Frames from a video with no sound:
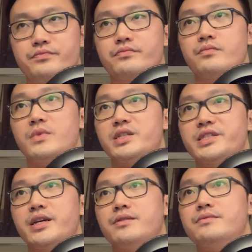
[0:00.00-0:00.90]
that's
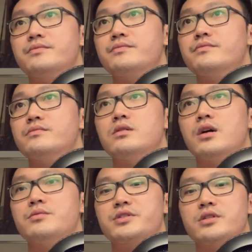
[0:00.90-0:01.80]
it.
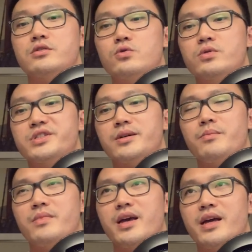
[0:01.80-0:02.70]
I'm just gonna do
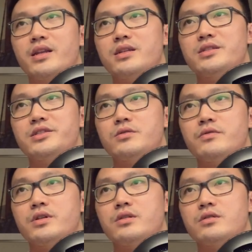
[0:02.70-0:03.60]
some edits
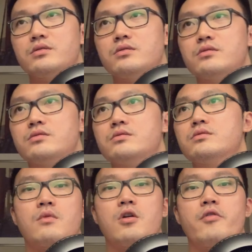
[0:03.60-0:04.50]
over here.
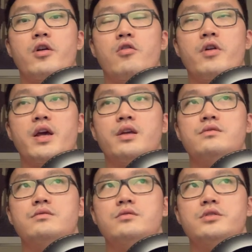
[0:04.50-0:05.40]
Alright,
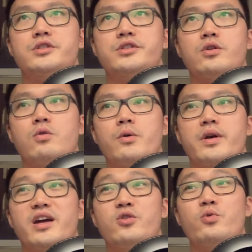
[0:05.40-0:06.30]
so what we
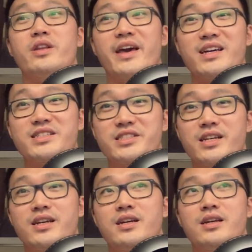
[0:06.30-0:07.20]
gotta do next
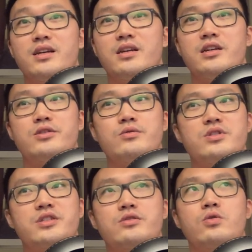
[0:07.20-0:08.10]
is to
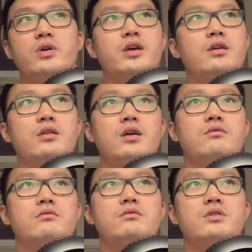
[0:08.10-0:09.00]
just go ahead
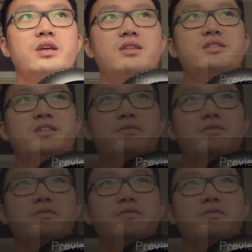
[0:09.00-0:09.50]
and hit save